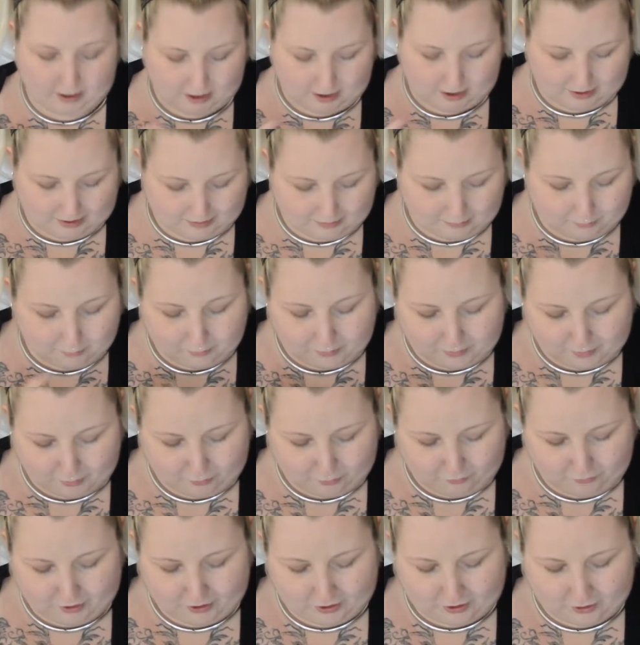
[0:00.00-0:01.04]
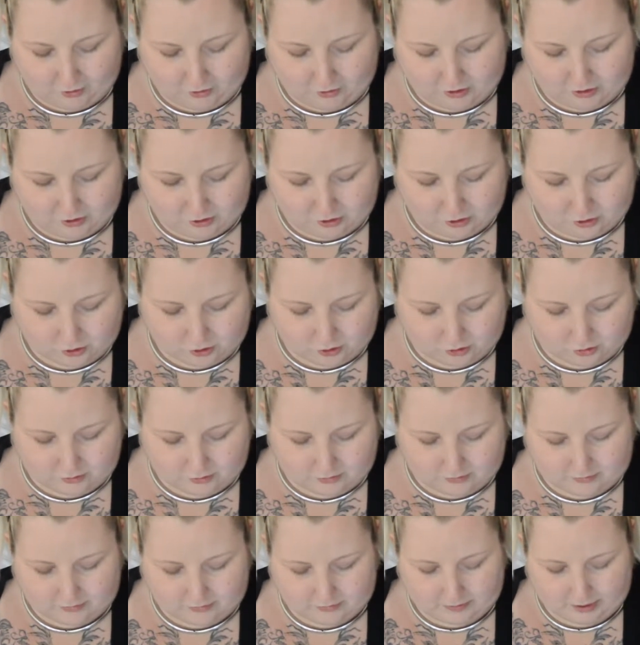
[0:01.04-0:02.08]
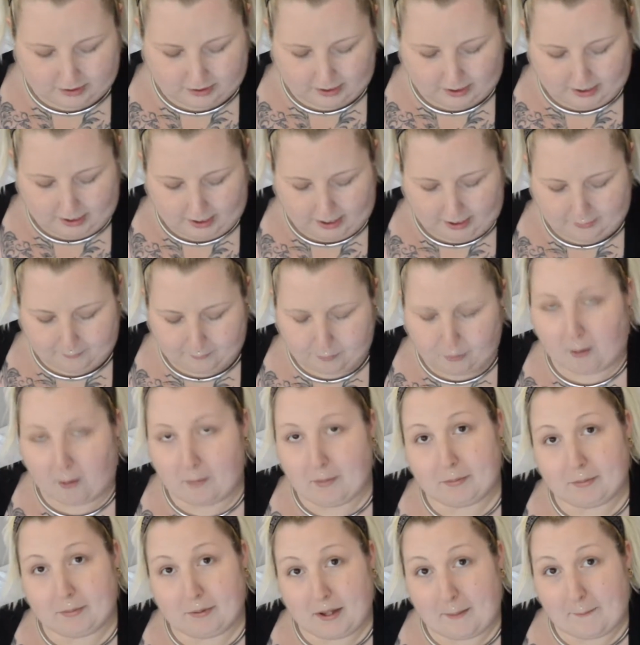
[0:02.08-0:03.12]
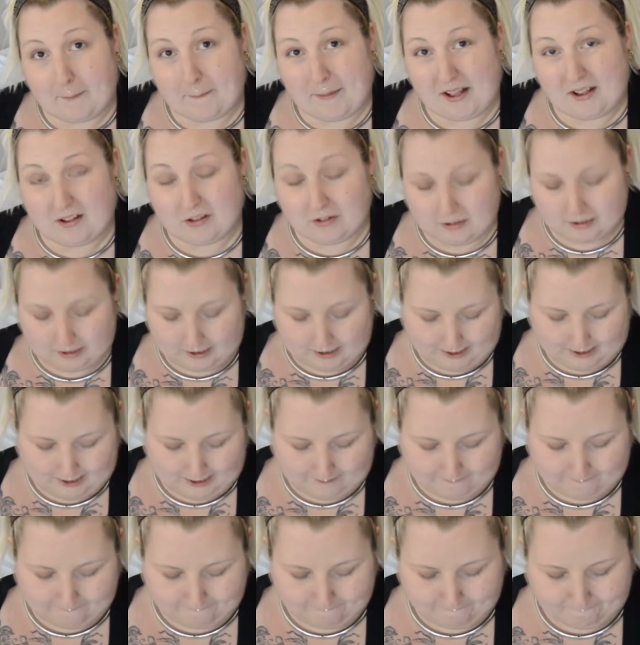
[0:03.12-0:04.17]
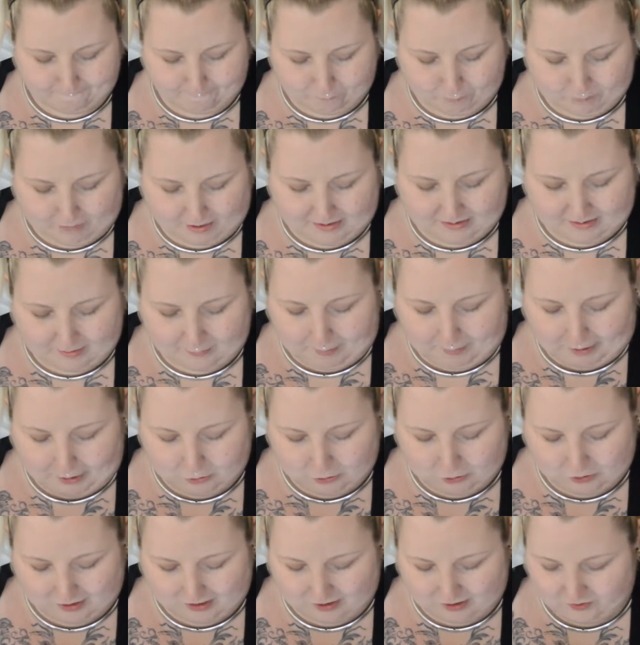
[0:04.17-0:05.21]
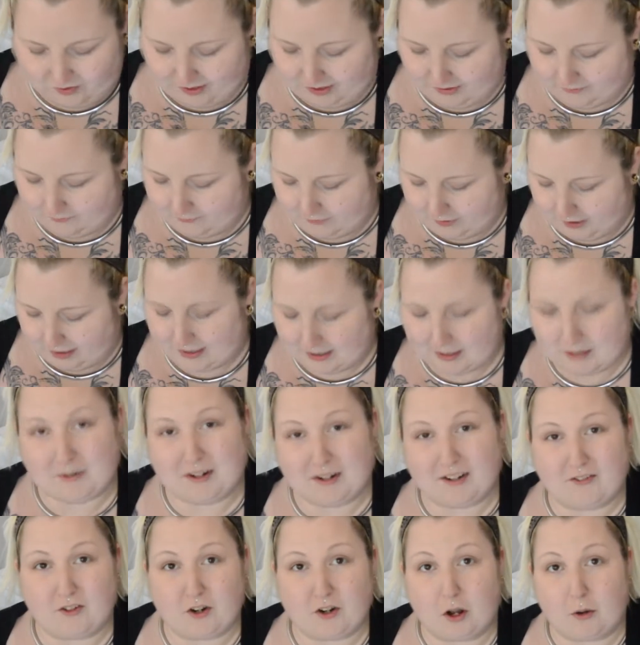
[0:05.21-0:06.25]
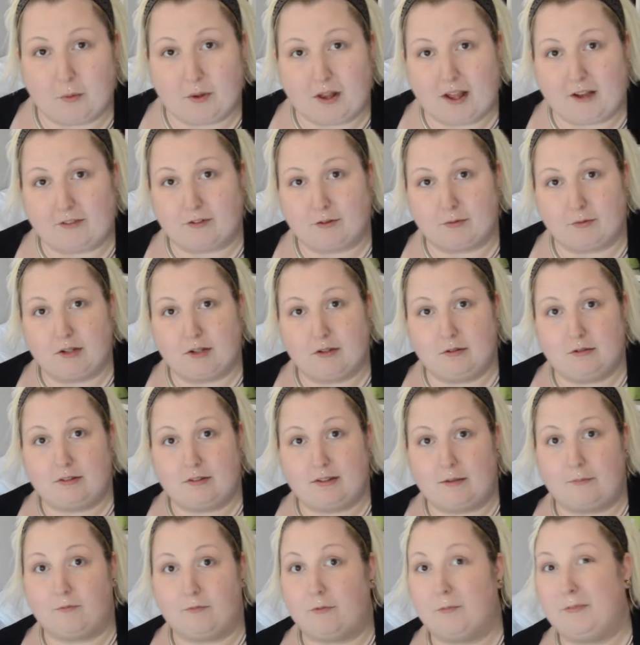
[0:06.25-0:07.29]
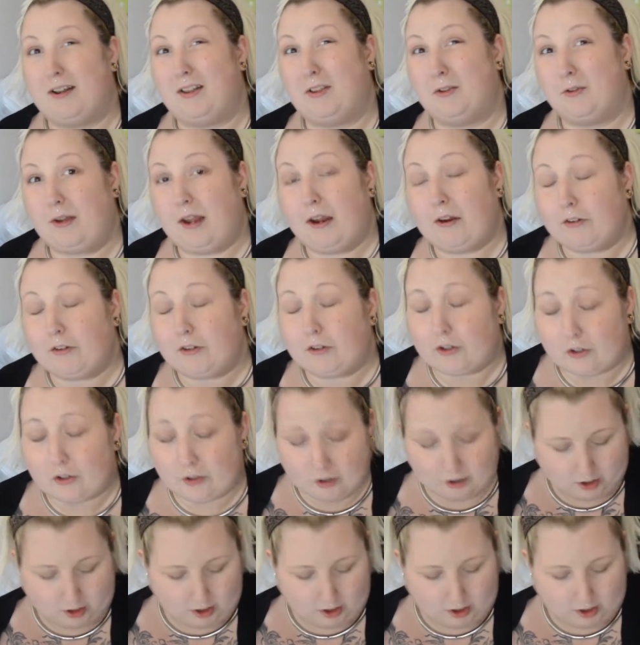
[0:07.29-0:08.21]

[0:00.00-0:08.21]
going to be thrifting are these shirts, probably a belt, and some pouches if I can find them, and if not, we'll have to reuse some from another character.